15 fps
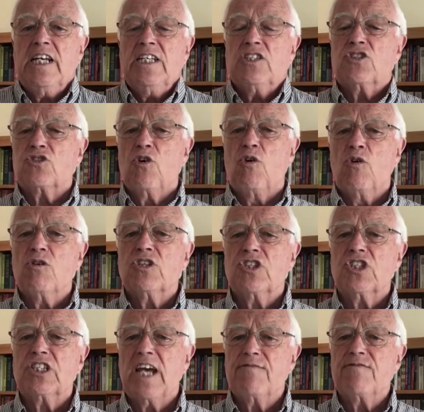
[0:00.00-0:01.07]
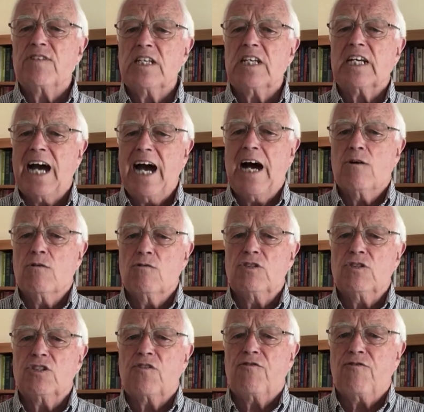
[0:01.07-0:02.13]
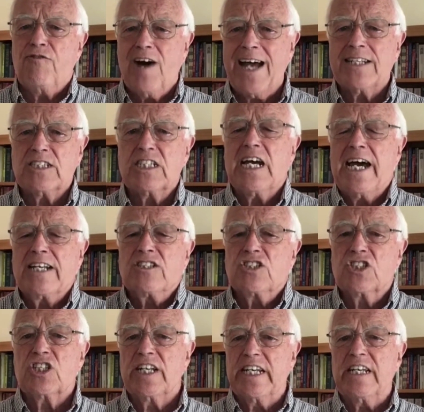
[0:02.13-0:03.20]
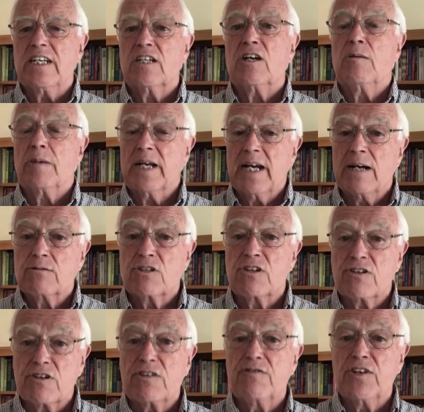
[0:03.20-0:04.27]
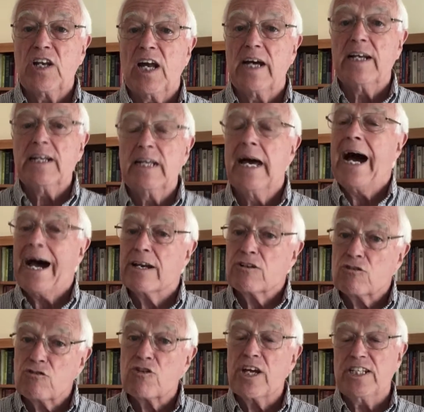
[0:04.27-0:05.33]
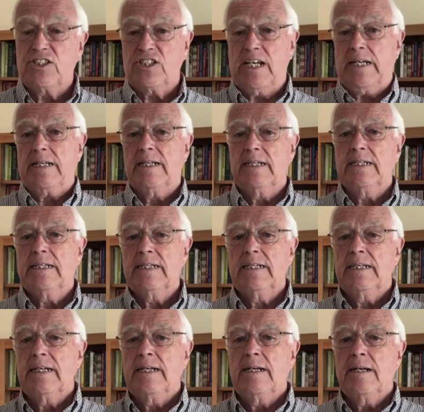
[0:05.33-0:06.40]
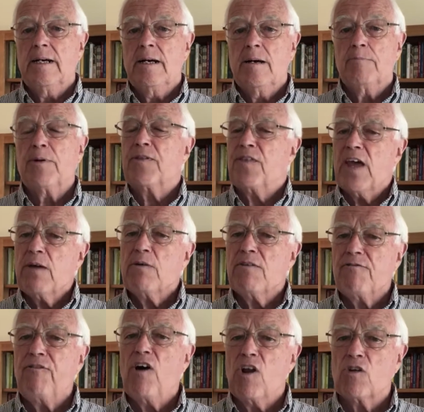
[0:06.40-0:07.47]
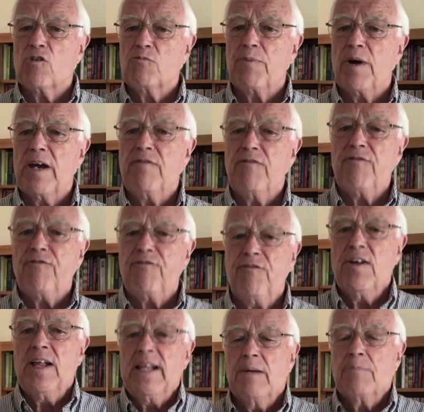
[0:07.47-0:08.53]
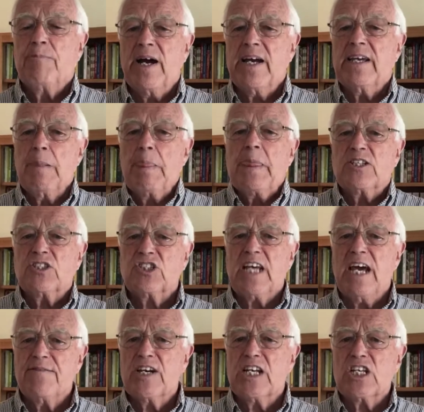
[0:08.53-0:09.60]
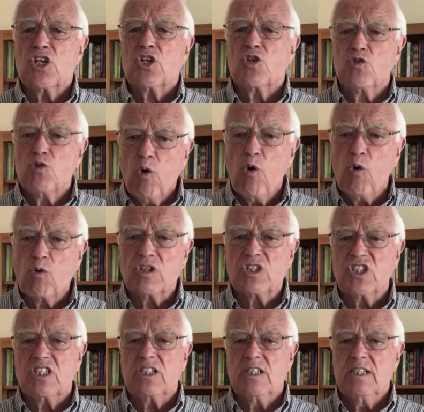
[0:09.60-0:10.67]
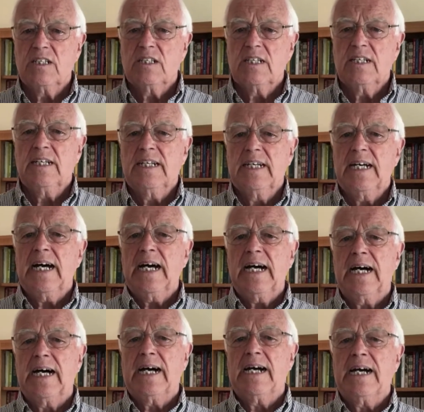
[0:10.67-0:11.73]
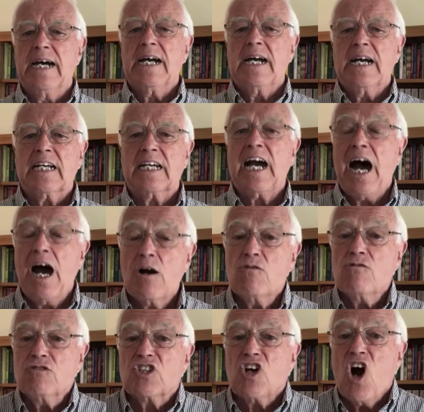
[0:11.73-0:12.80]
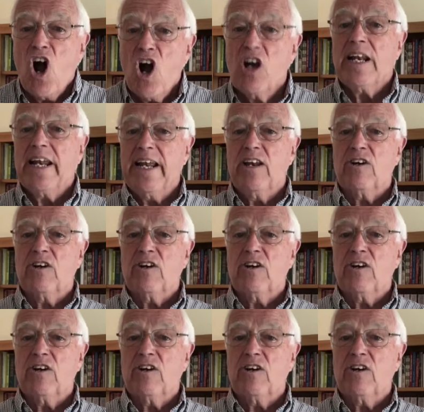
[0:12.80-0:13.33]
saw 7 cows, fat and sleek, coming out of the River Nile and grazing. But they were followed by 7 gaunt cows, ugly